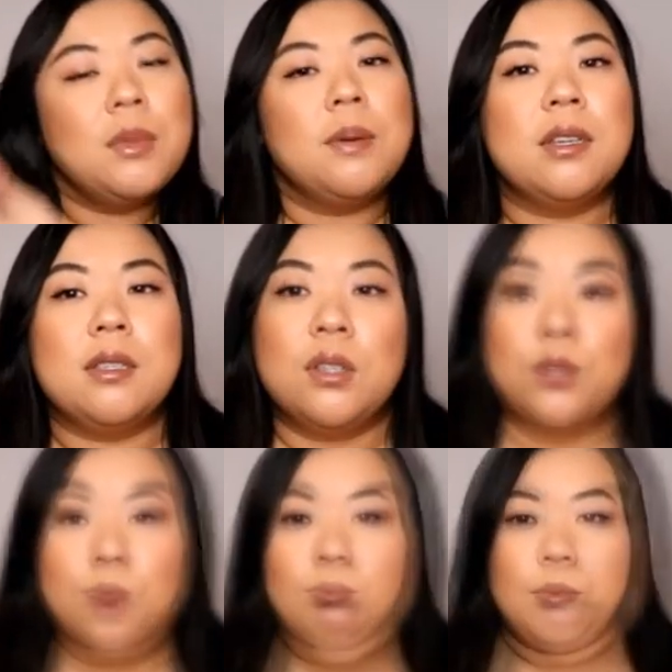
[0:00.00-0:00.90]
Maybe it's
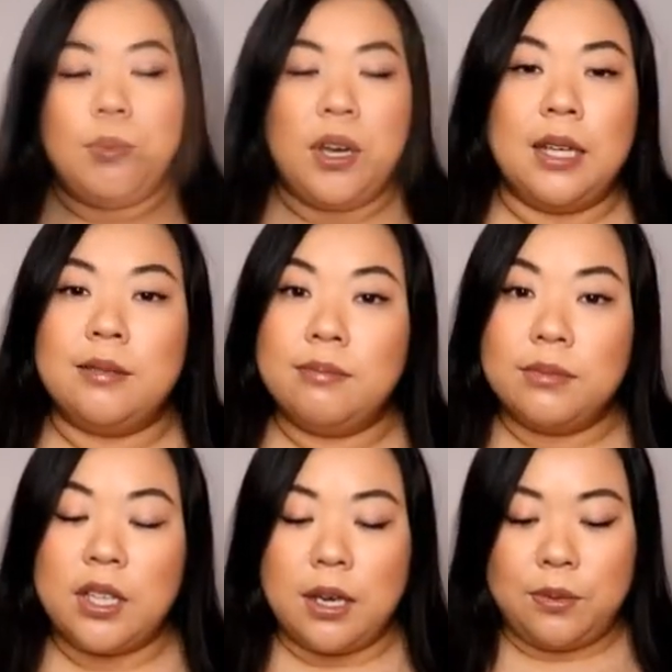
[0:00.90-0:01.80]
good quality, but
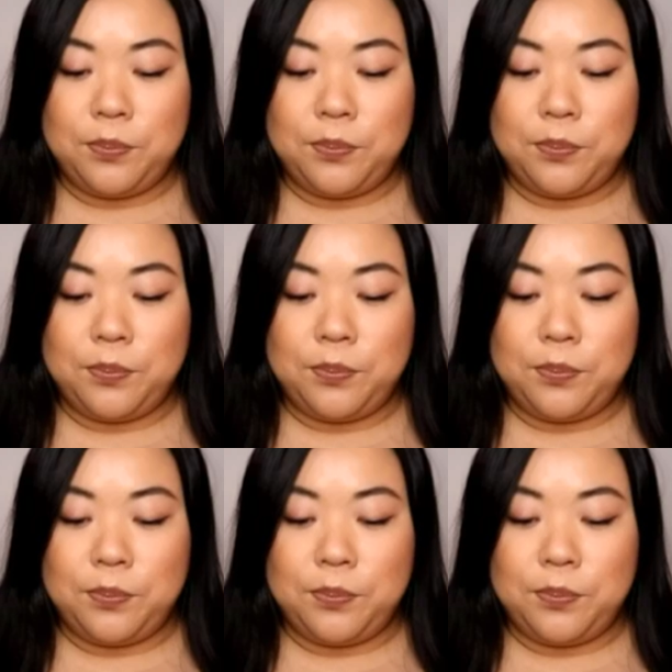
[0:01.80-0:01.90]
yeah.